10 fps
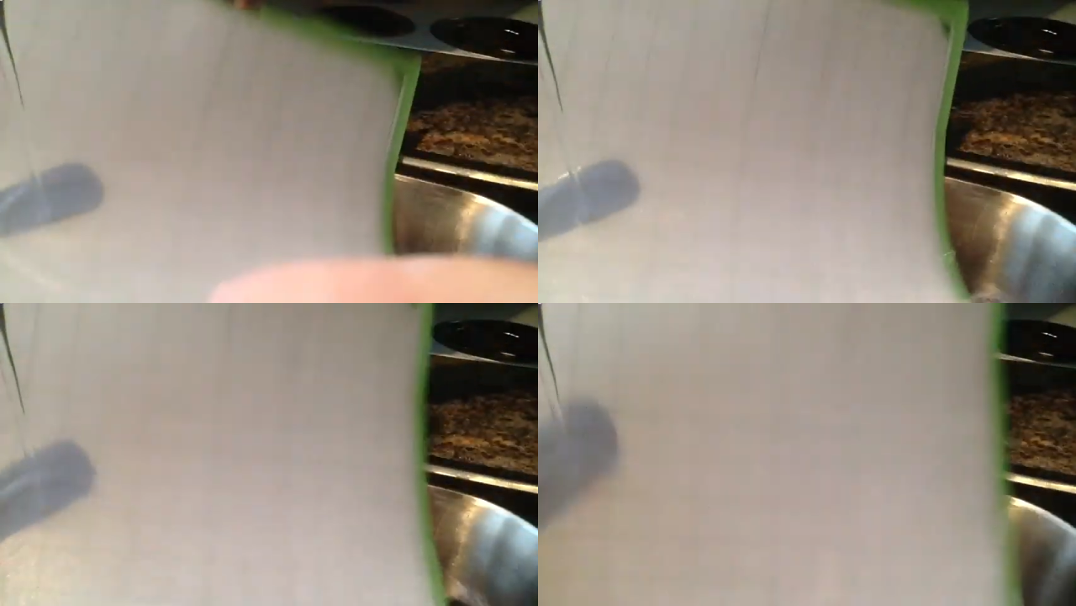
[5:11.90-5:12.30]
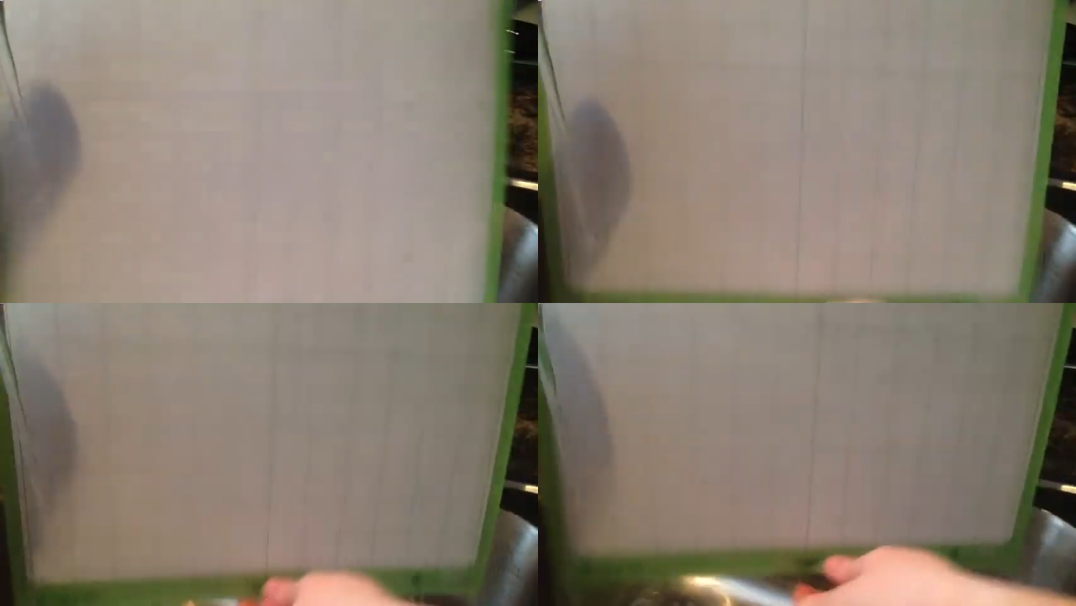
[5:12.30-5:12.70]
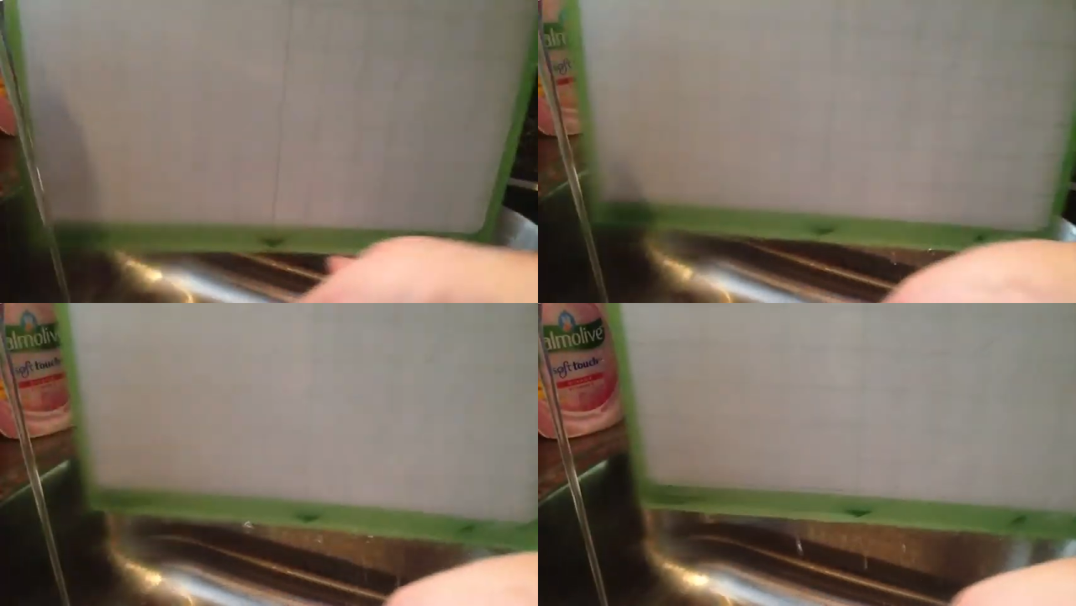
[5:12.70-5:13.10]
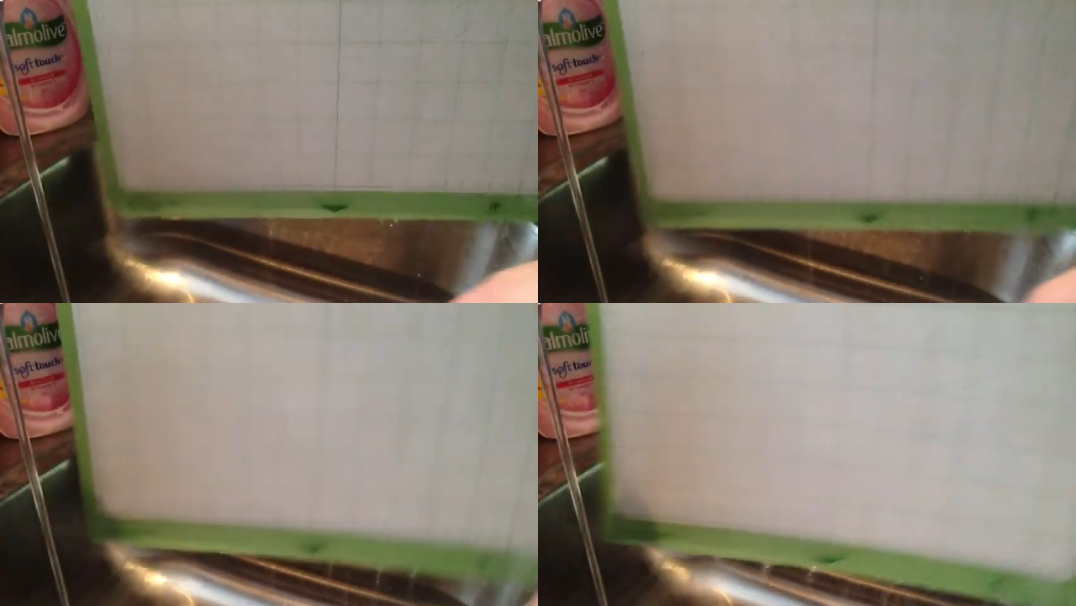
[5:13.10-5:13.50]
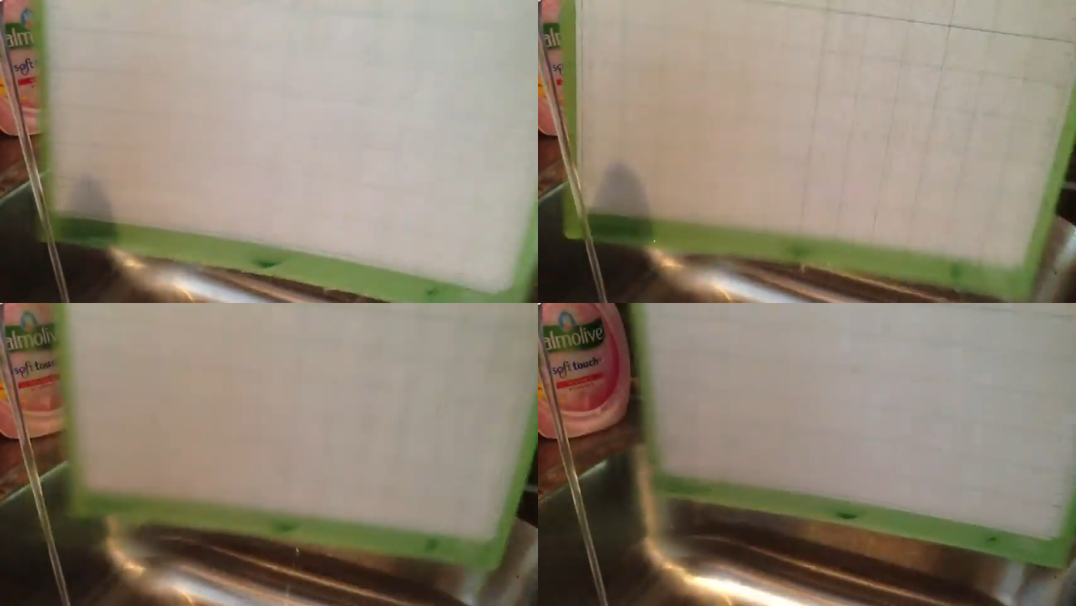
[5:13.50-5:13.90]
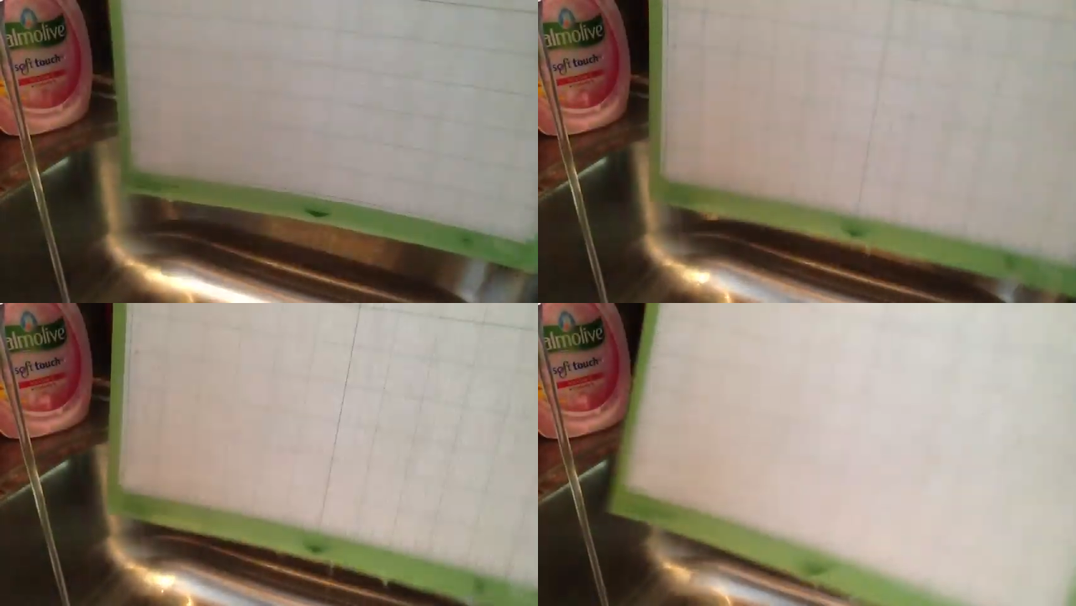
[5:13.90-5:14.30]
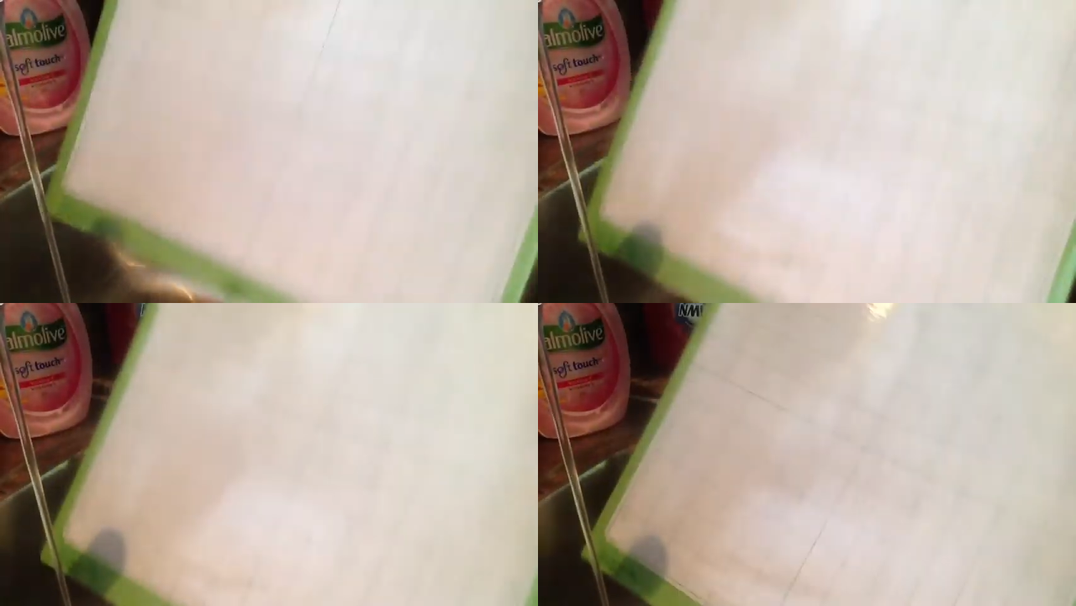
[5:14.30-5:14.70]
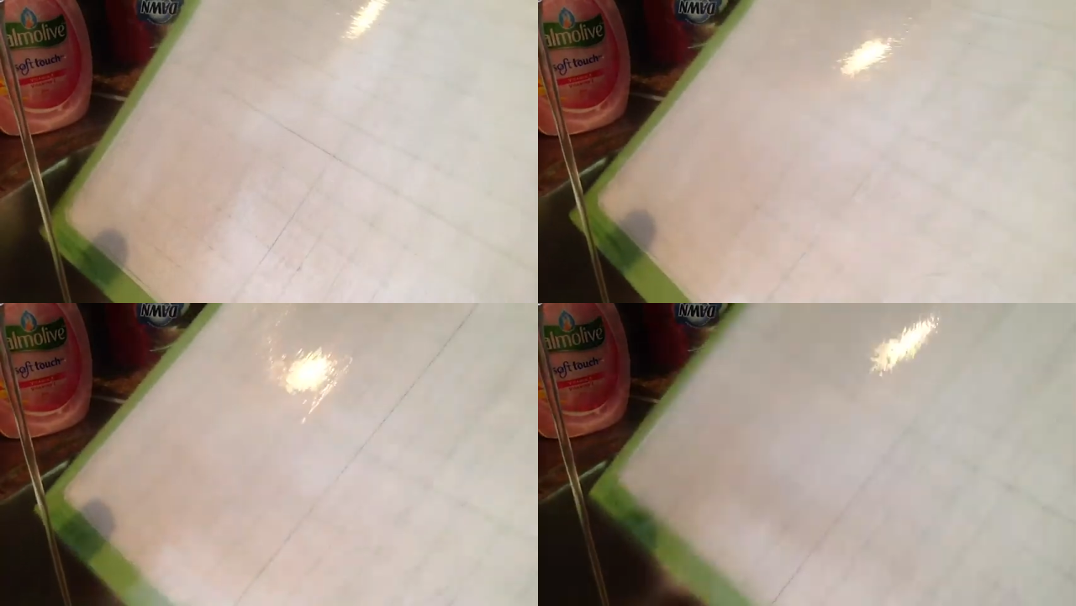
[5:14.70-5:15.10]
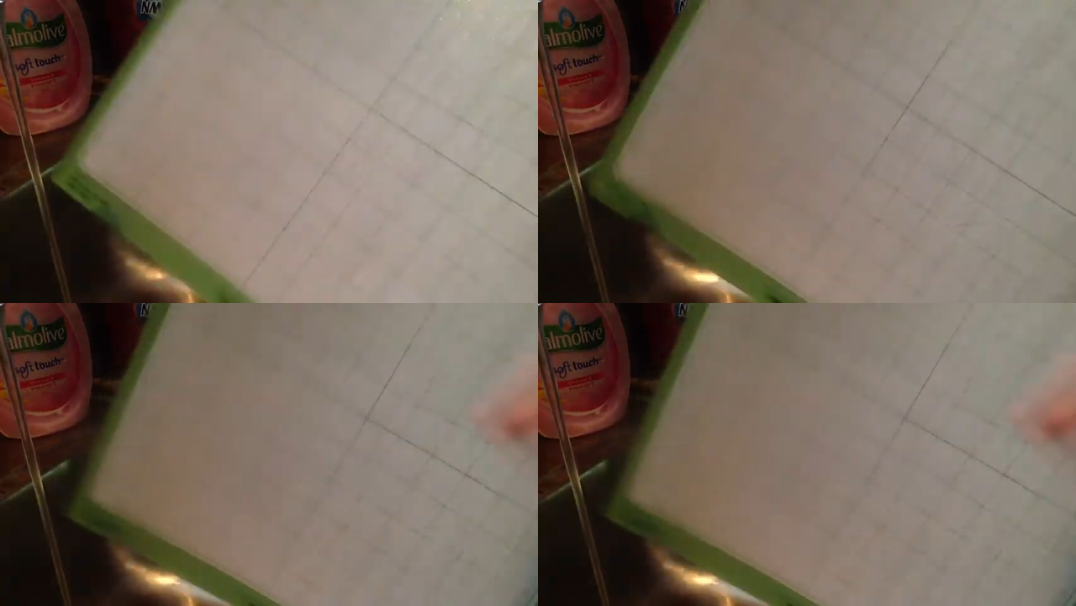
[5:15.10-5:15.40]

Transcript: [unreadable: no face in view]